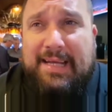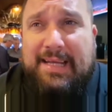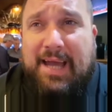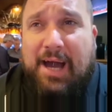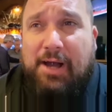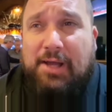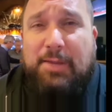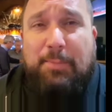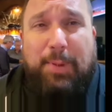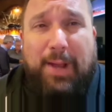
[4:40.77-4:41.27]

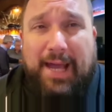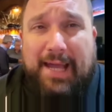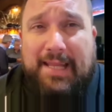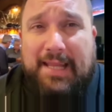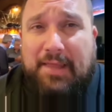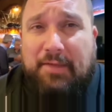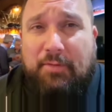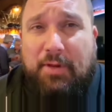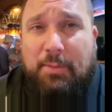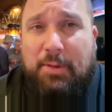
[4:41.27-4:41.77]
can't complain.
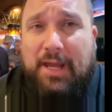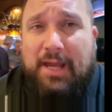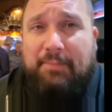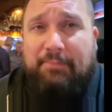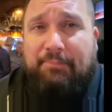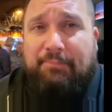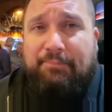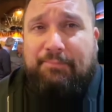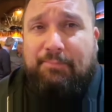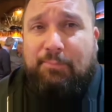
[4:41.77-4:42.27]
Nothing wrong with
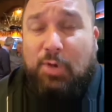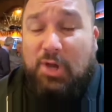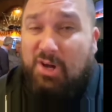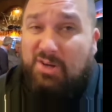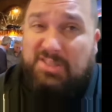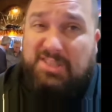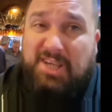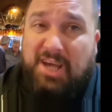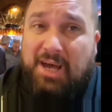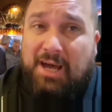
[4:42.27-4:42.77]
it. We
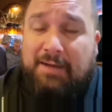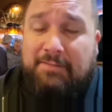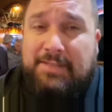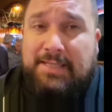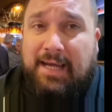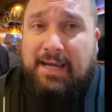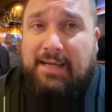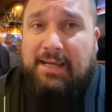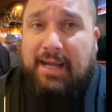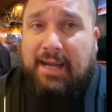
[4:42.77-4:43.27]
got served,
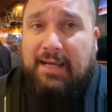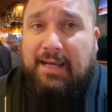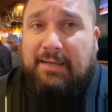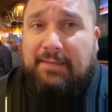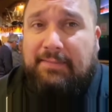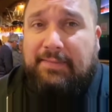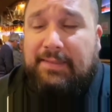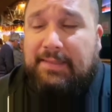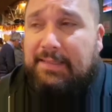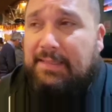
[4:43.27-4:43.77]
so you know,
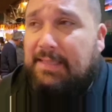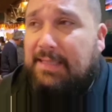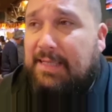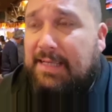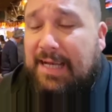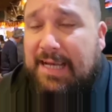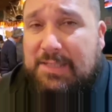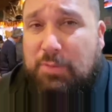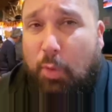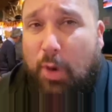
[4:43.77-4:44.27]

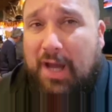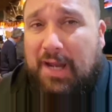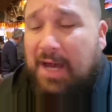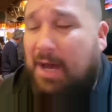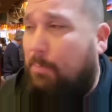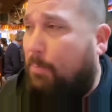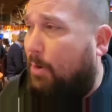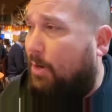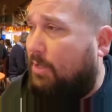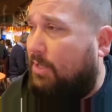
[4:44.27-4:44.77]
it's one
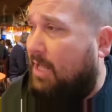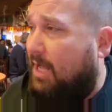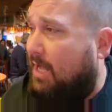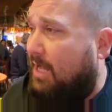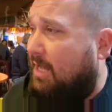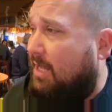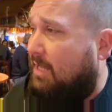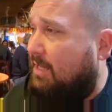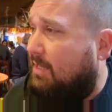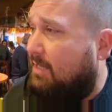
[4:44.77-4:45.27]
up on
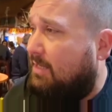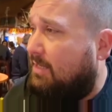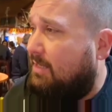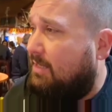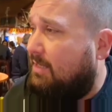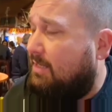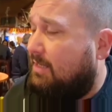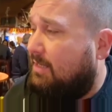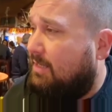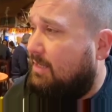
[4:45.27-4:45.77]

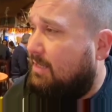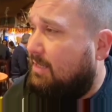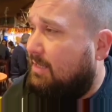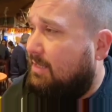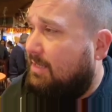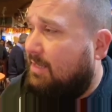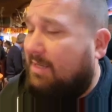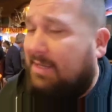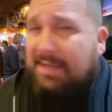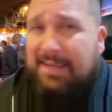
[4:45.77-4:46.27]

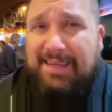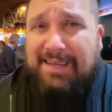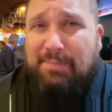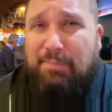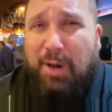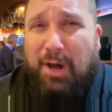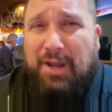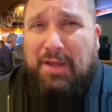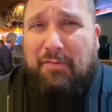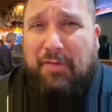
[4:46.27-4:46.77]
uh,
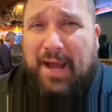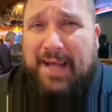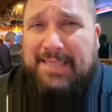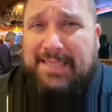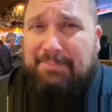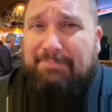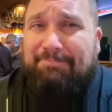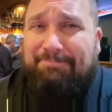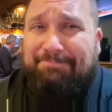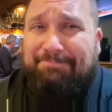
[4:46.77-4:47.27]
Pontefract.